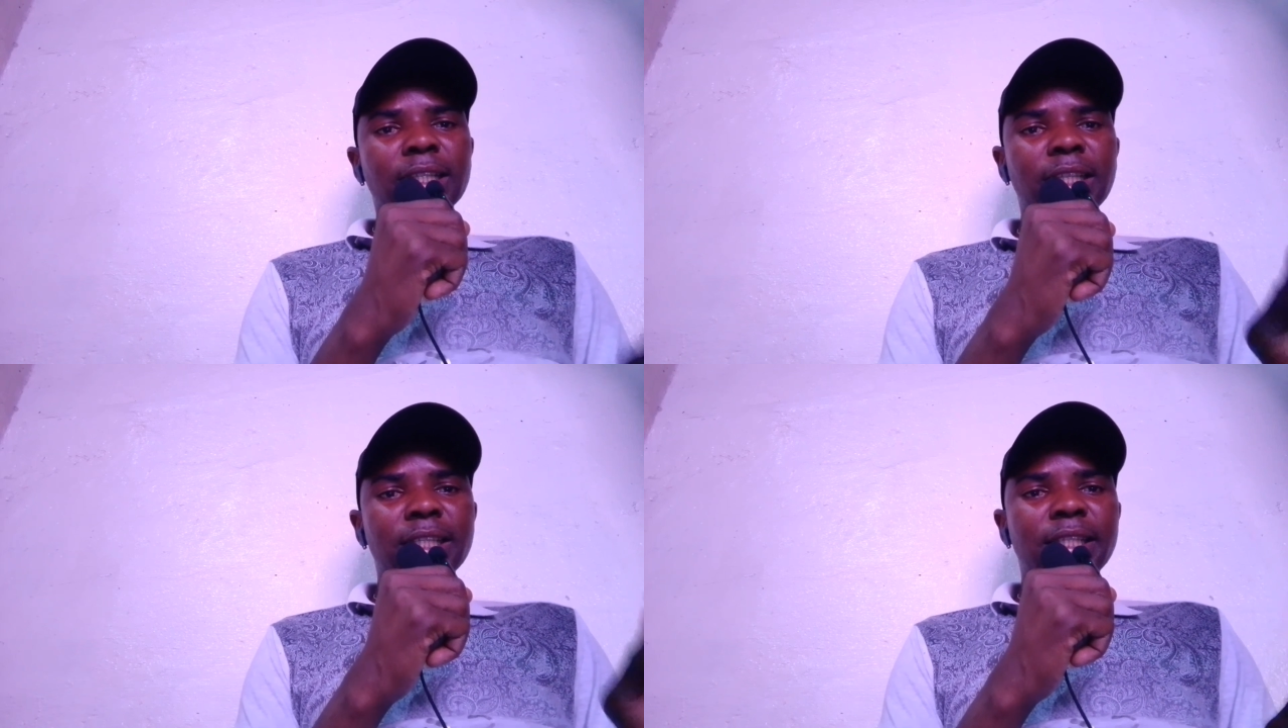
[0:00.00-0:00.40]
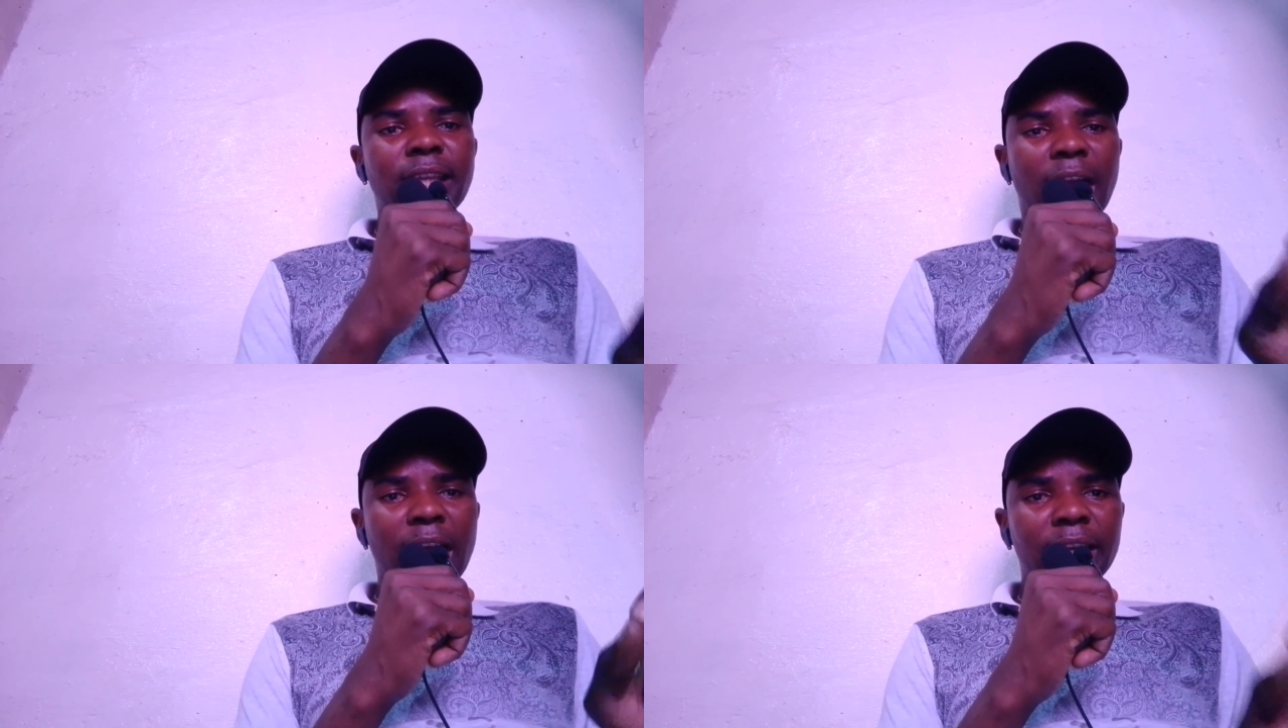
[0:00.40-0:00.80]
this is the
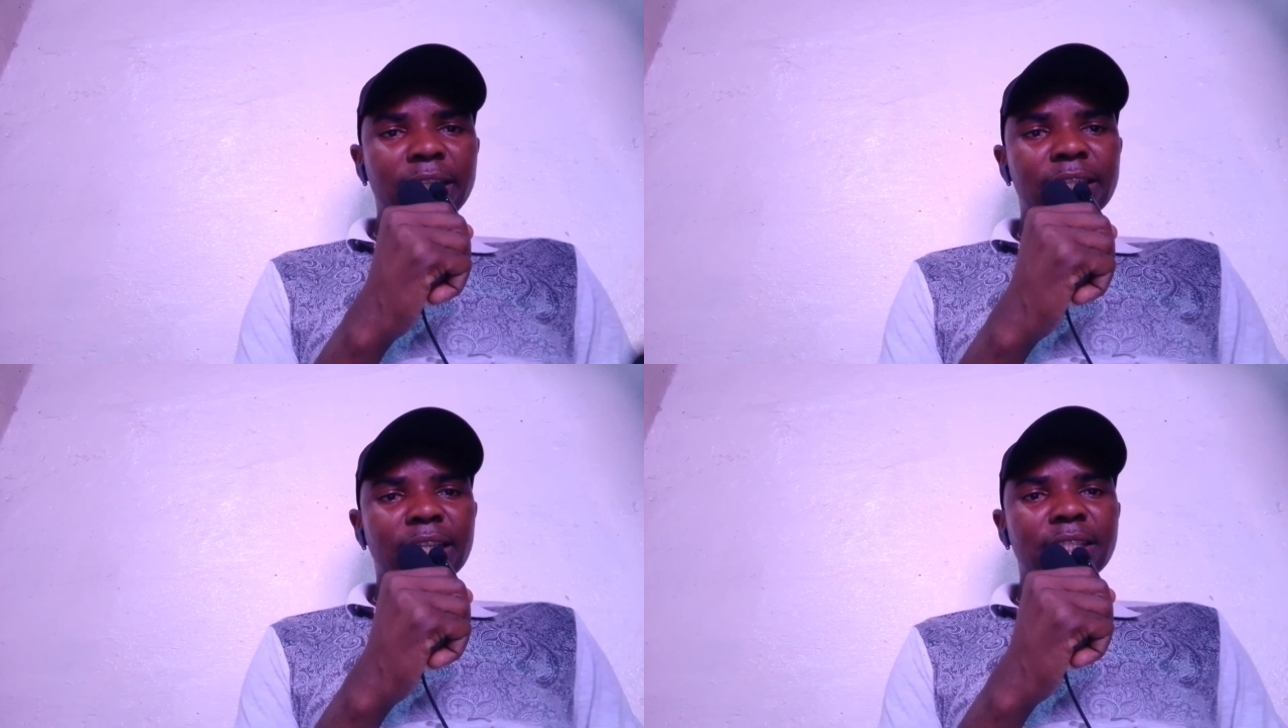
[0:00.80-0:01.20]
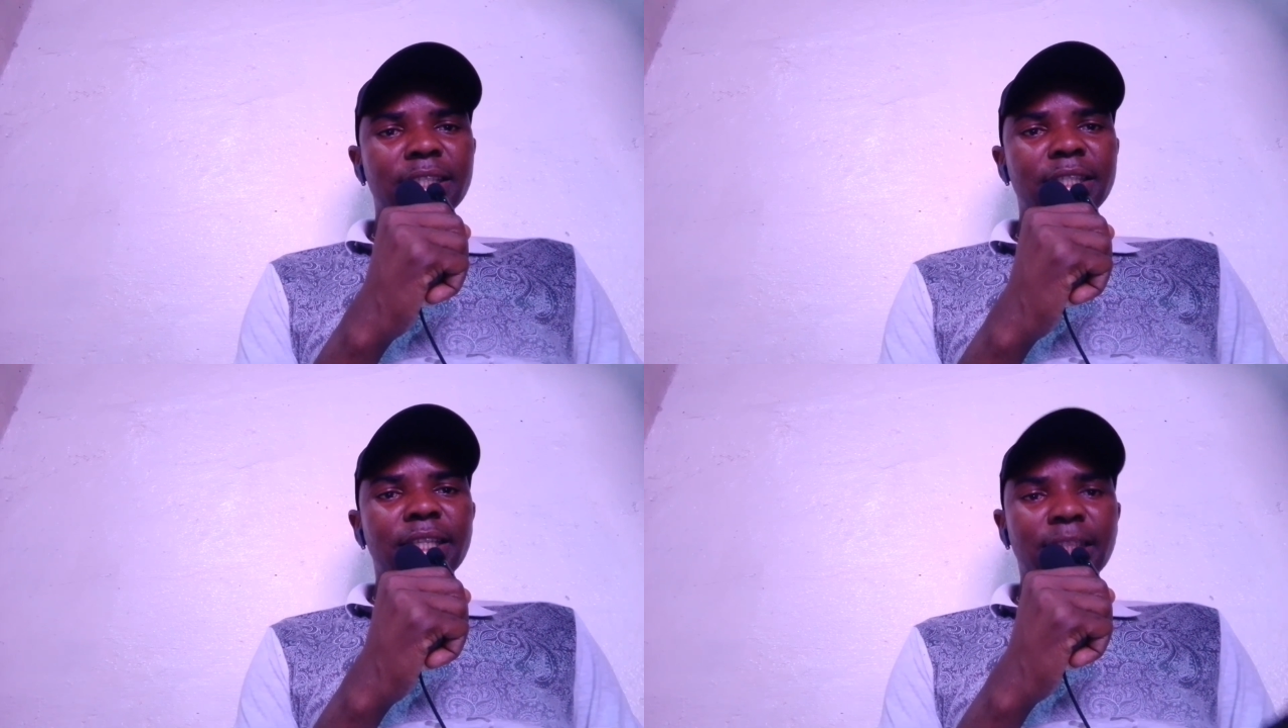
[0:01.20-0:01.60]
high
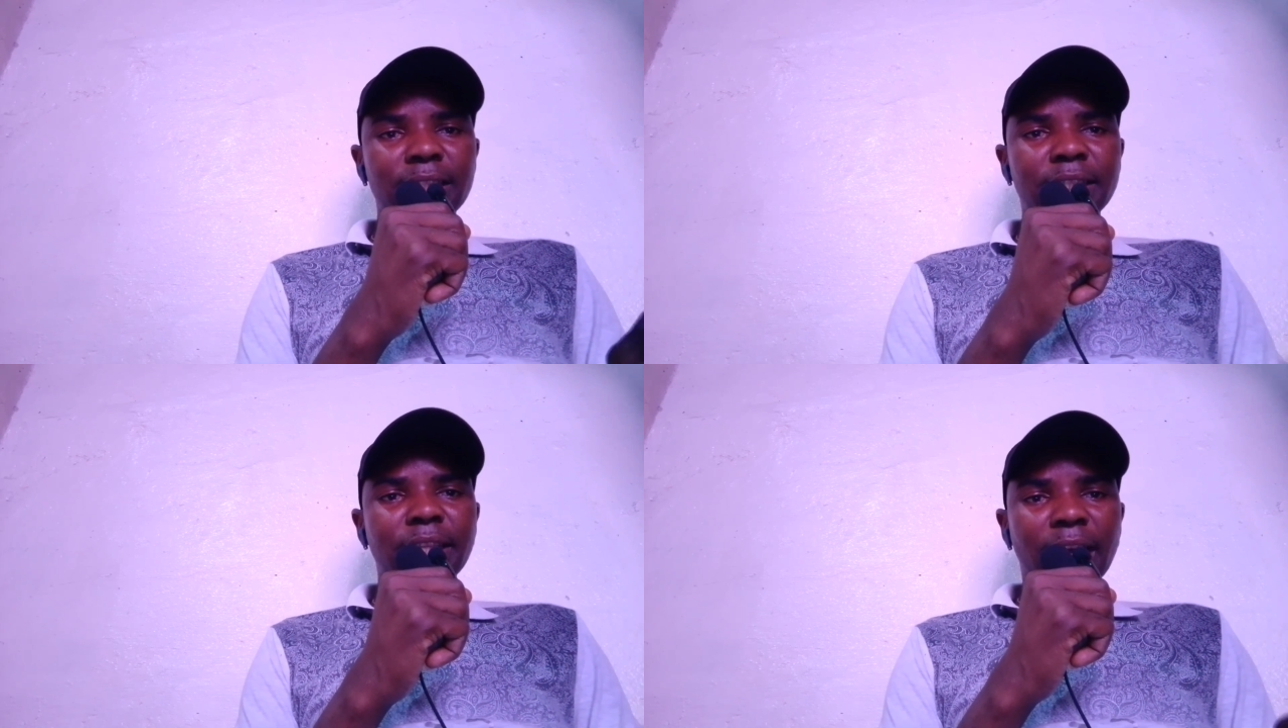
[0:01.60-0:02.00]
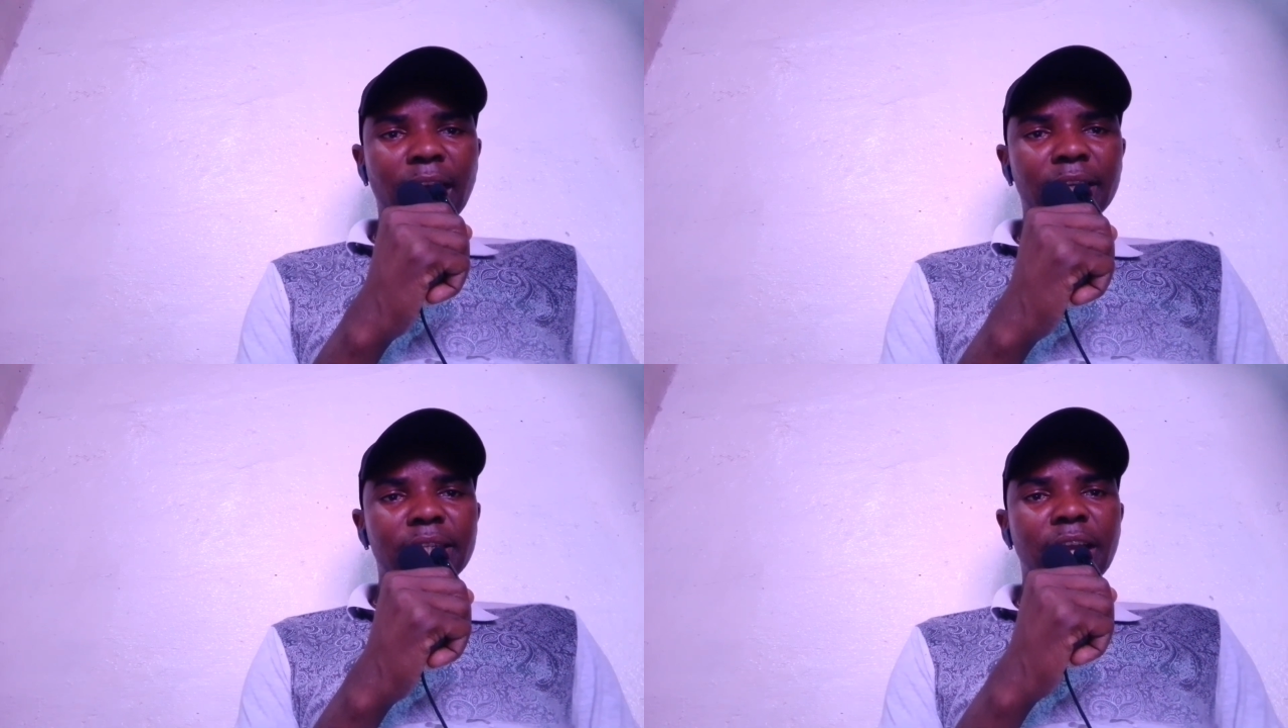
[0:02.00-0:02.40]
chance, this is the
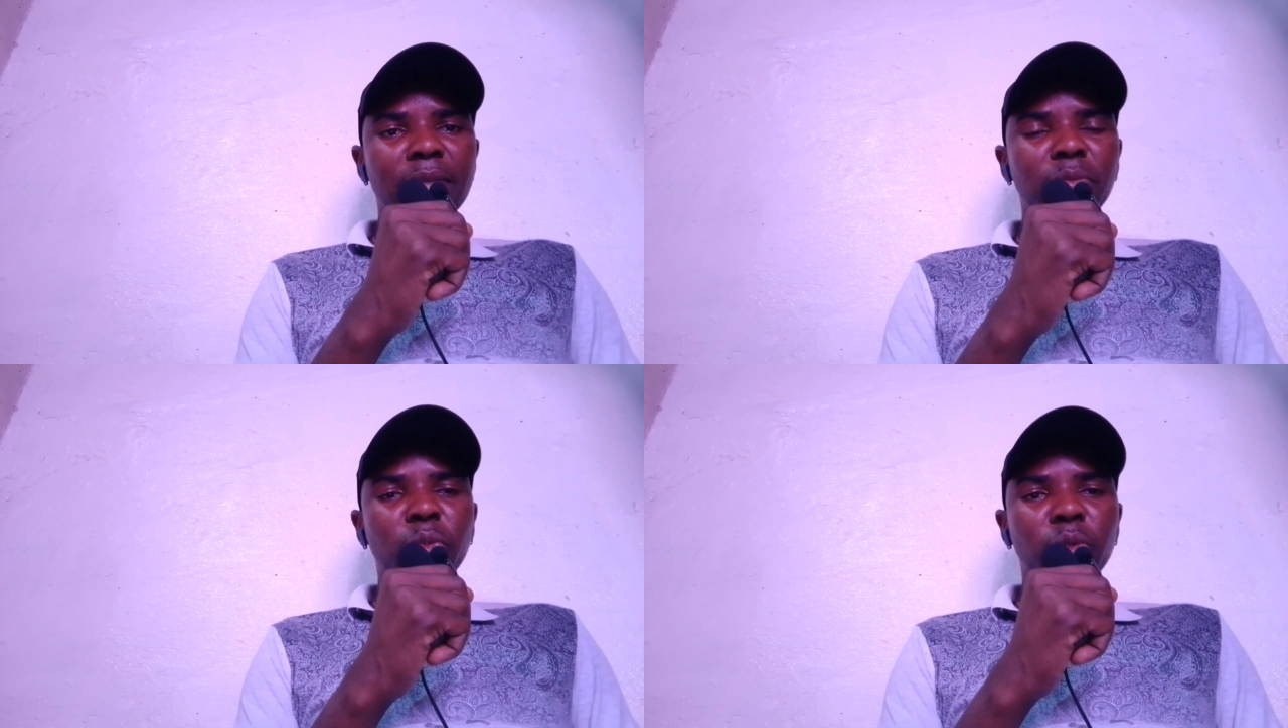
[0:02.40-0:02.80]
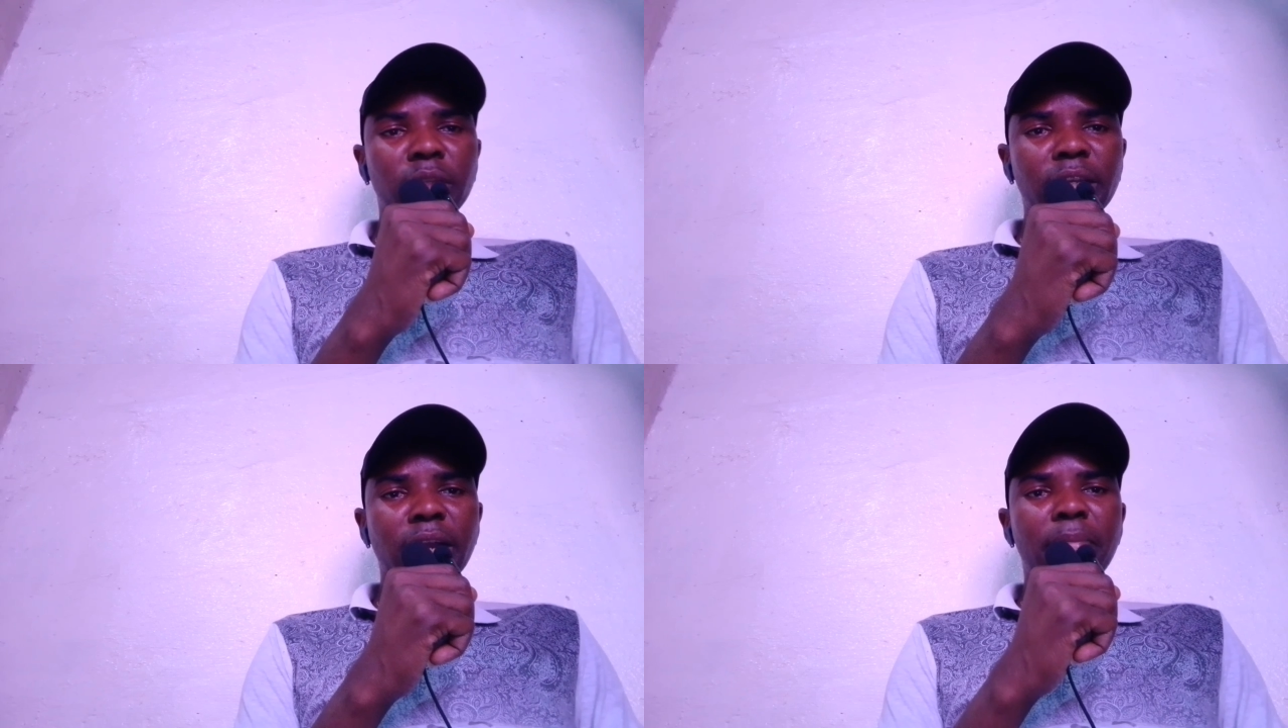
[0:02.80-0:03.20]
high time to
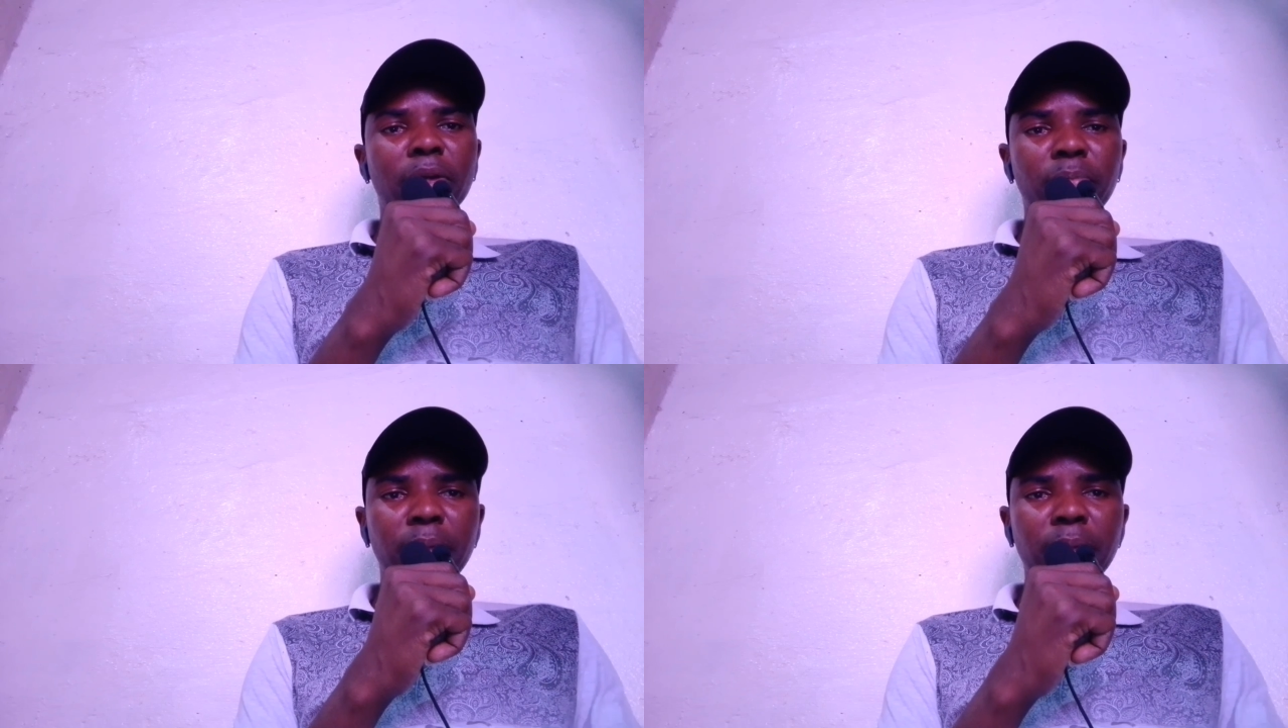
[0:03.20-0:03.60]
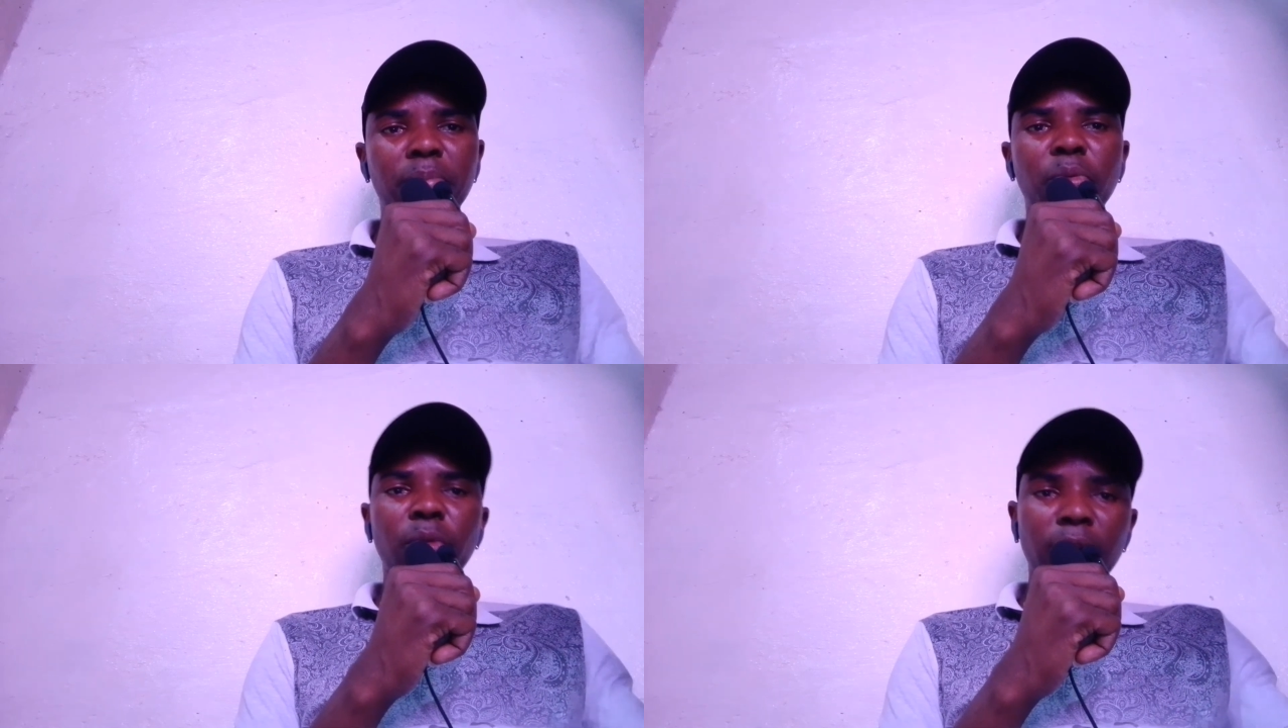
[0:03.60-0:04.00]
think about
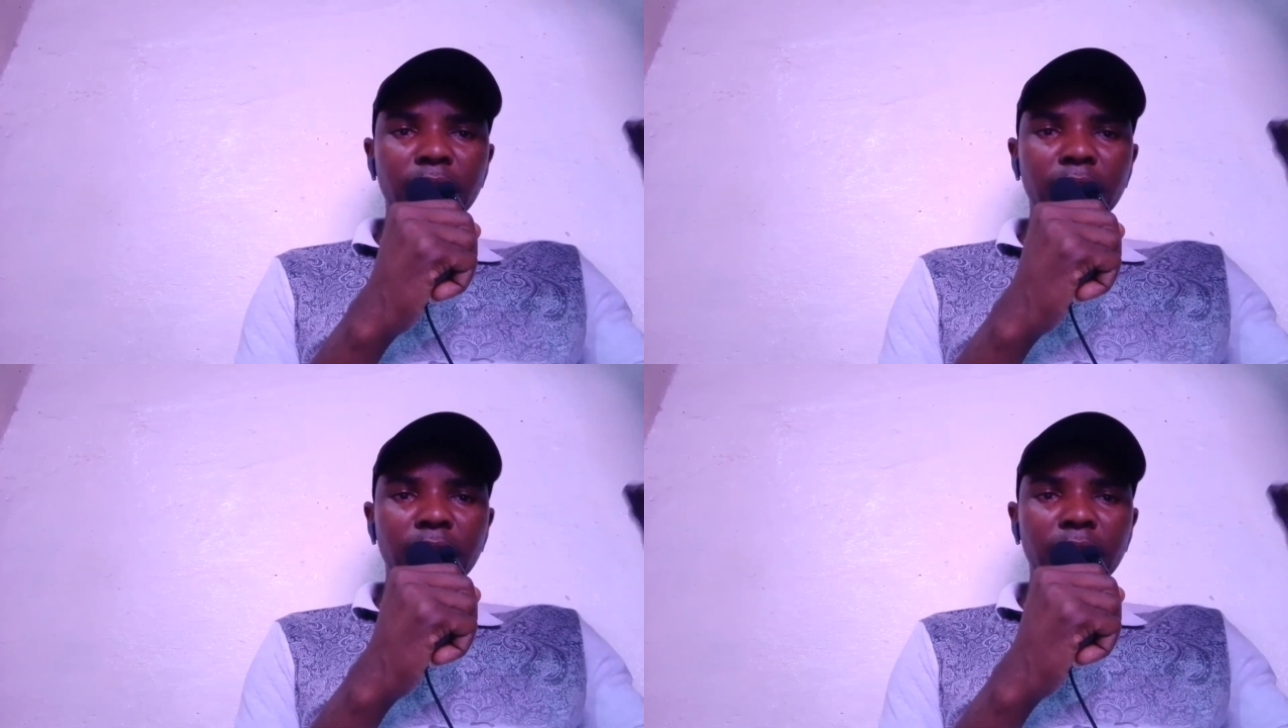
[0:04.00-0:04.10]
people